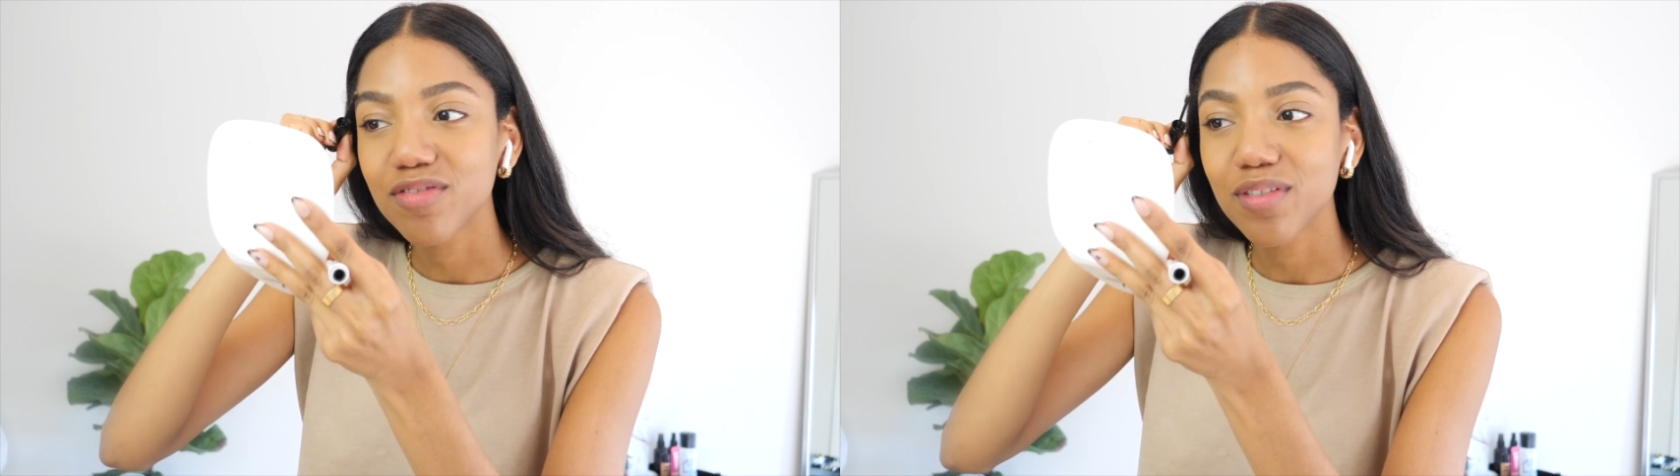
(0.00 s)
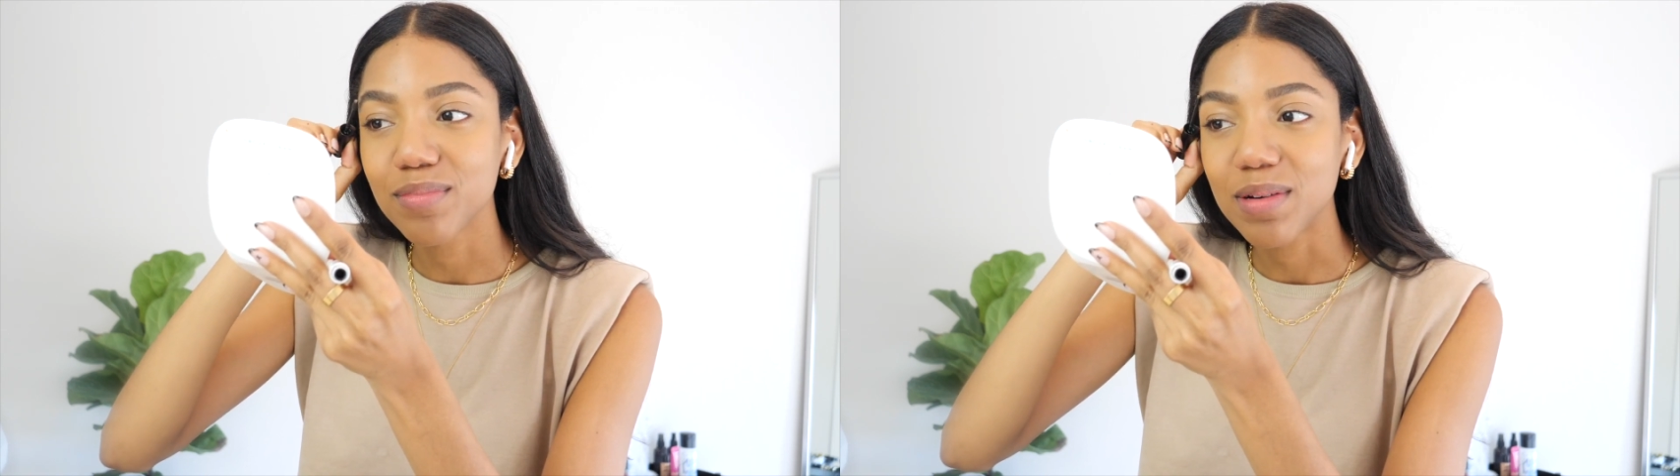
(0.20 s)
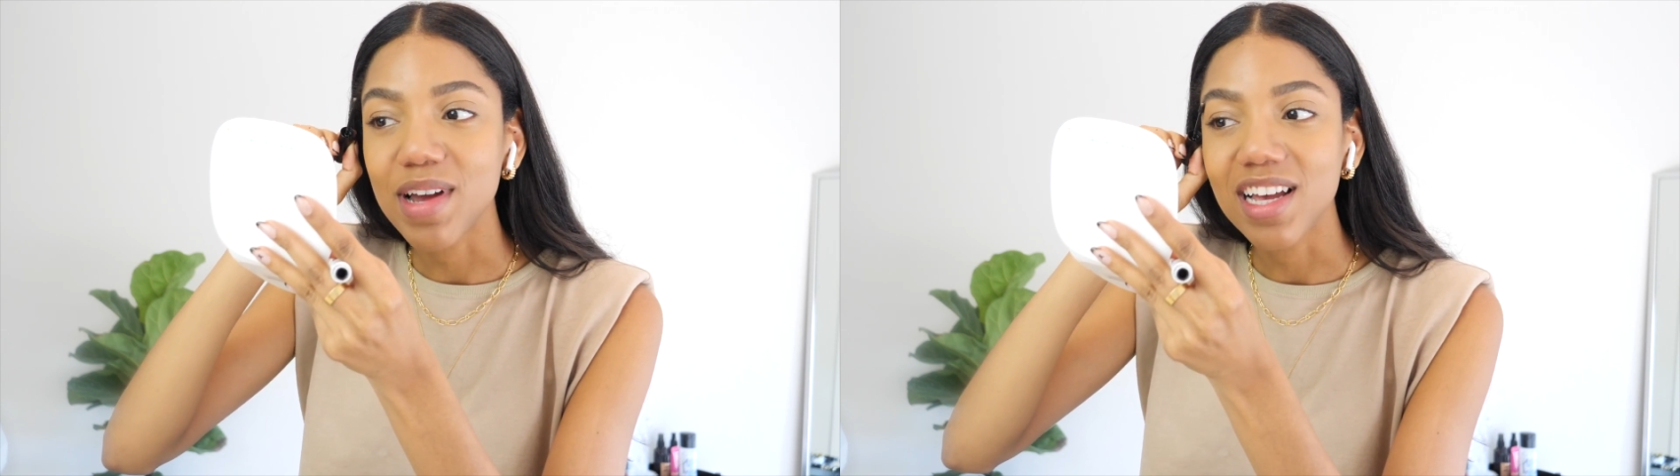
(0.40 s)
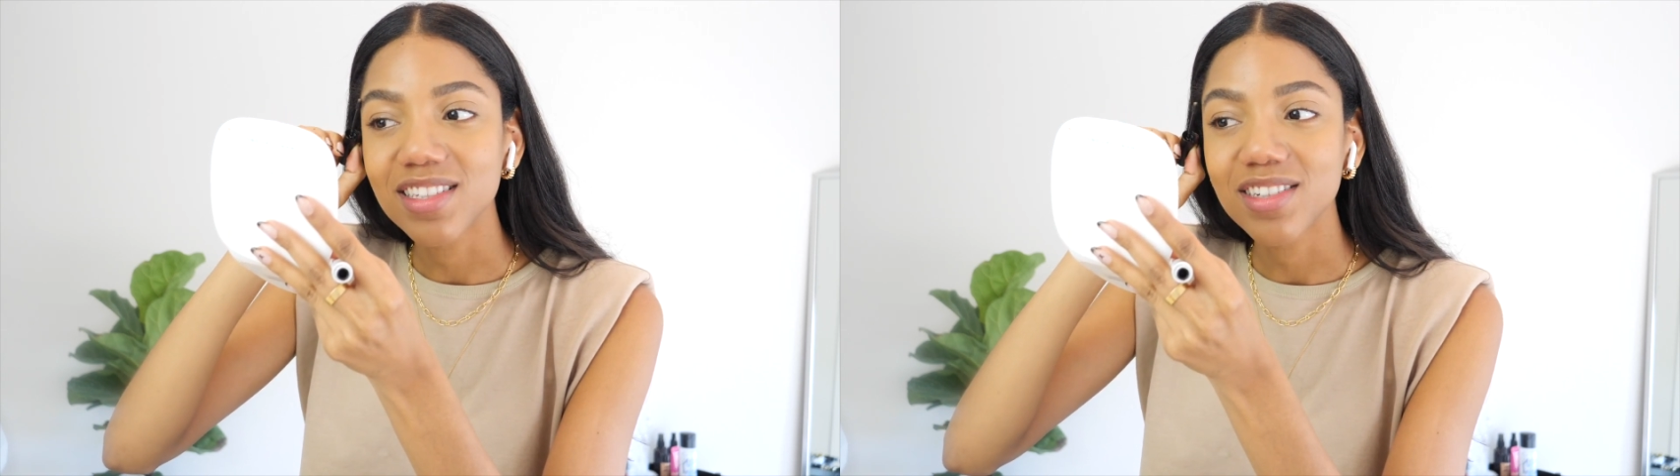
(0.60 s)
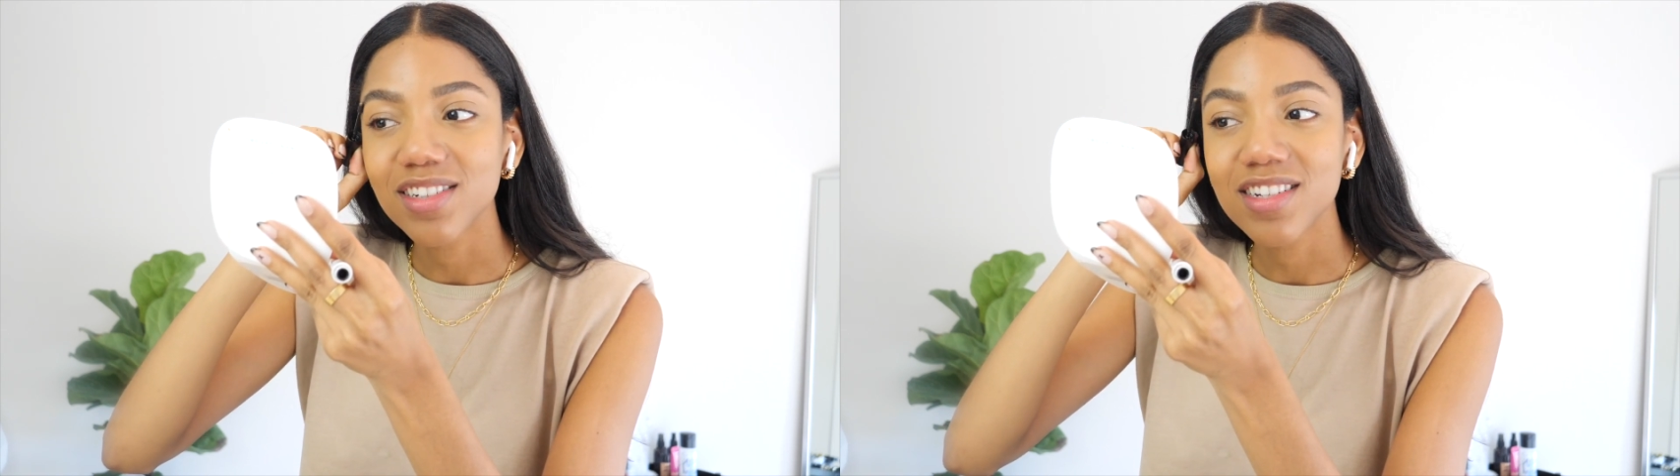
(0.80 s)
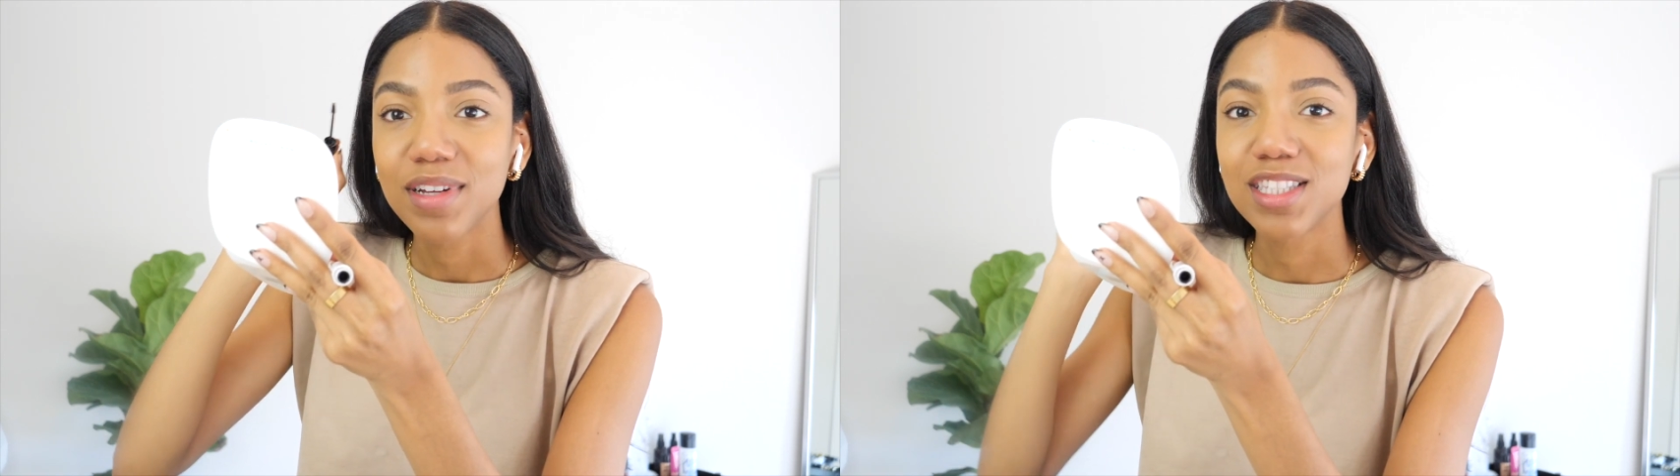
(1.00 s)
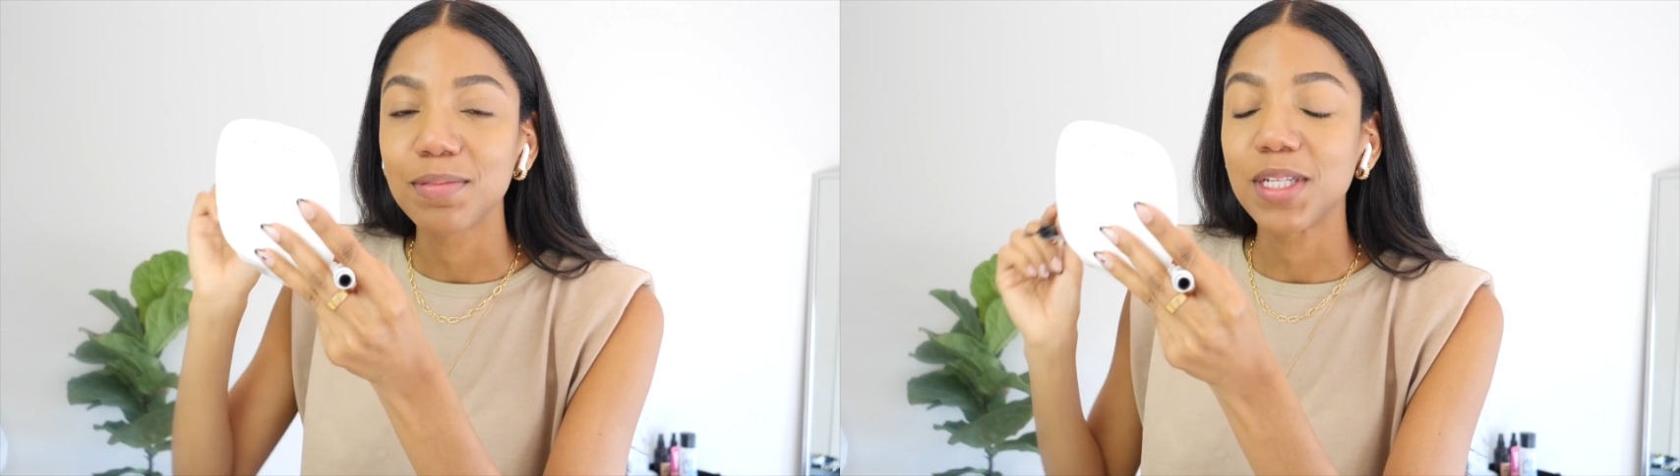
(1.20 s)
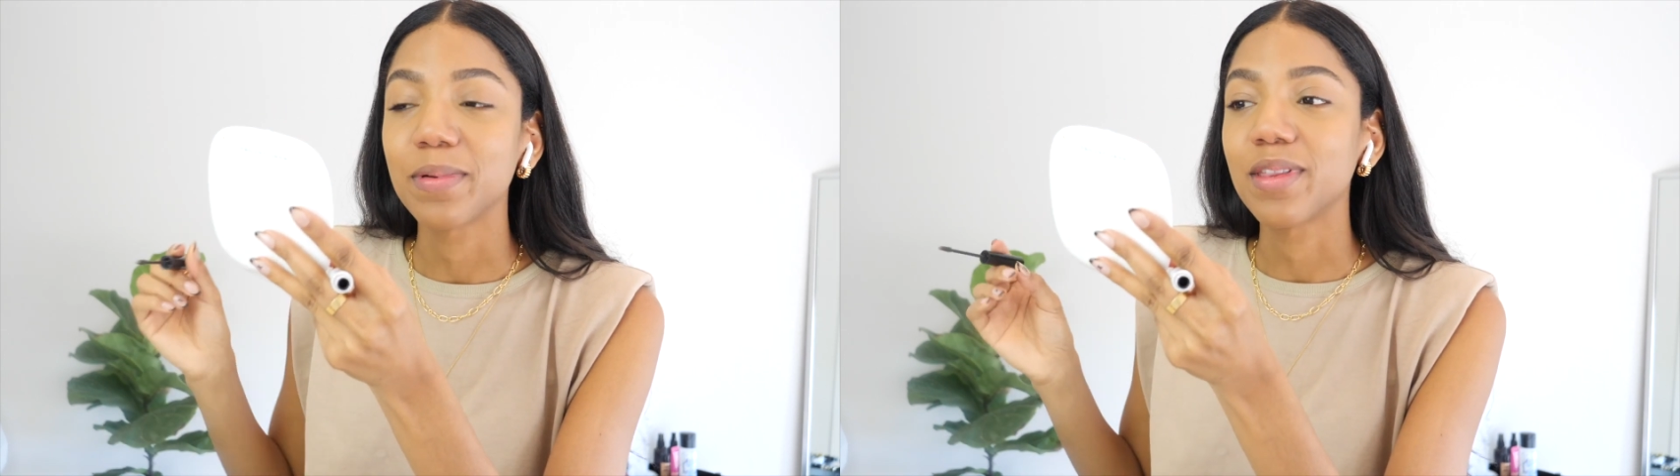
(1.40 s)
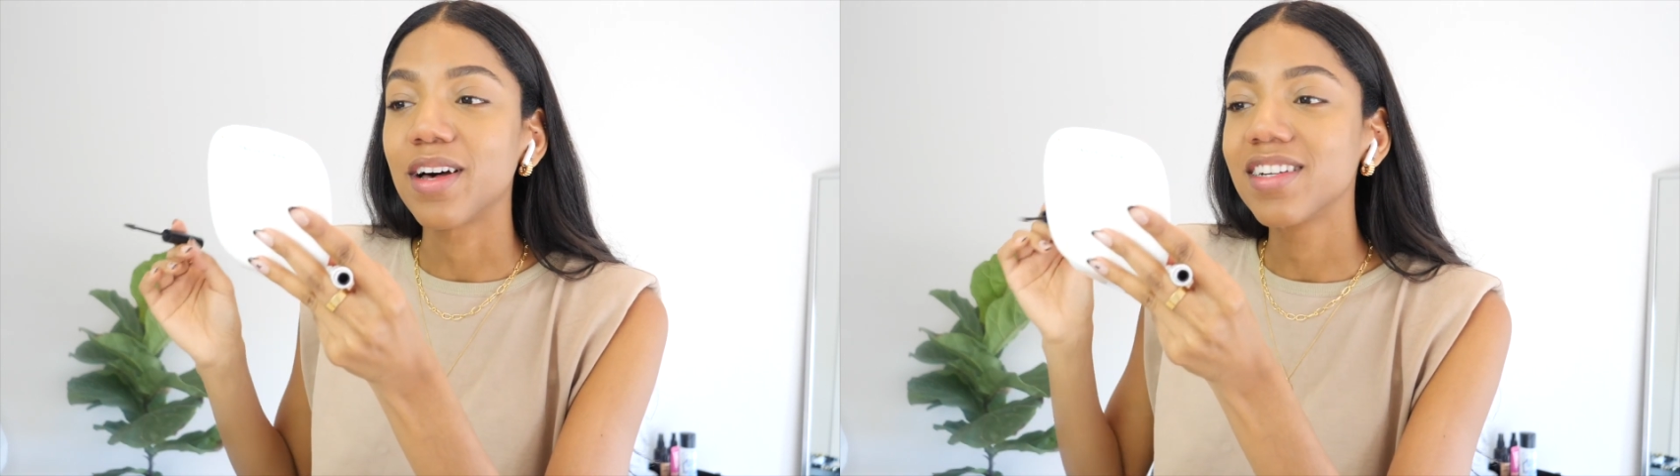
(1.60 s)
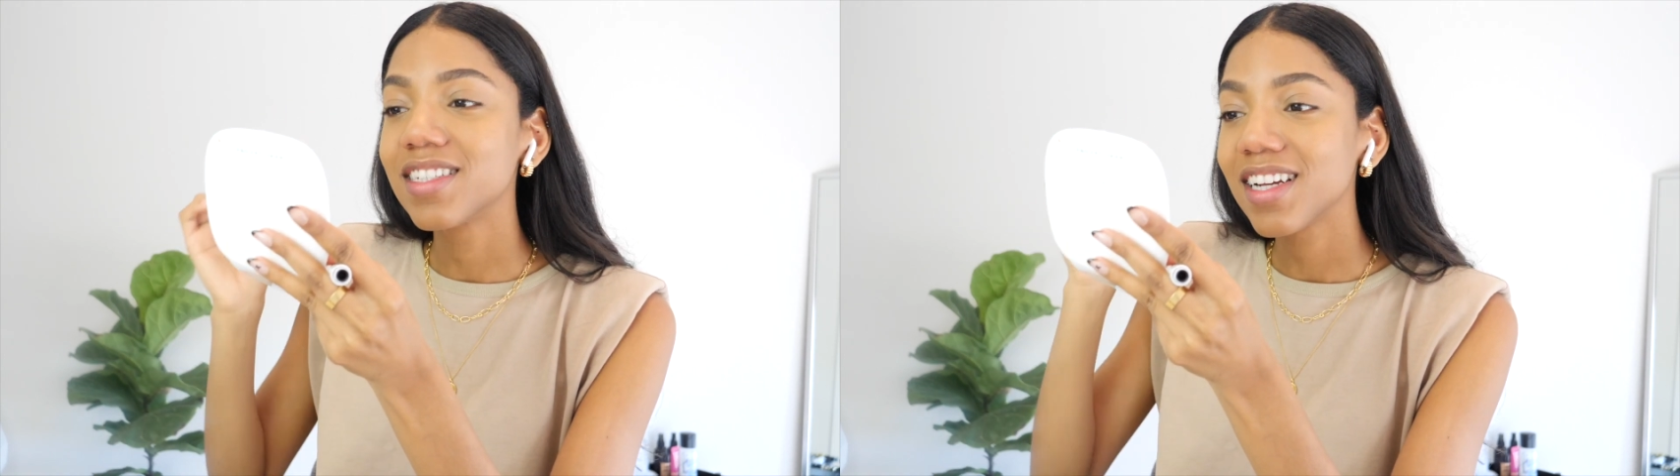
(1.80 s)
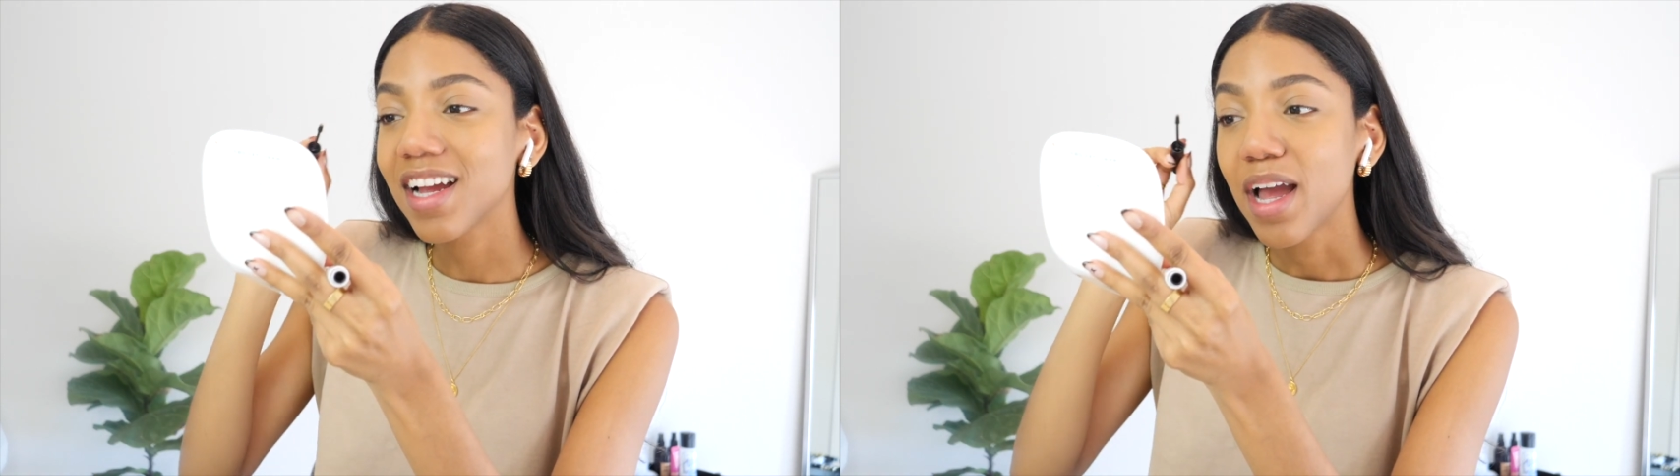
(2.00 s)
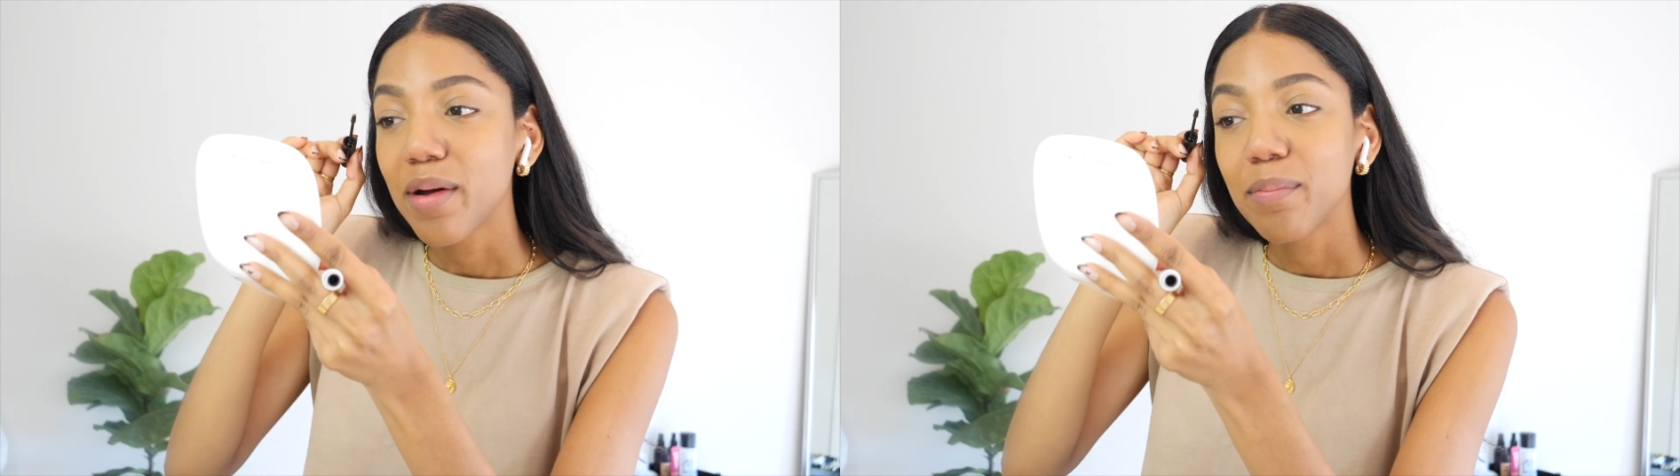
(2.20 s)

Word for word: from my master's in speech pathology.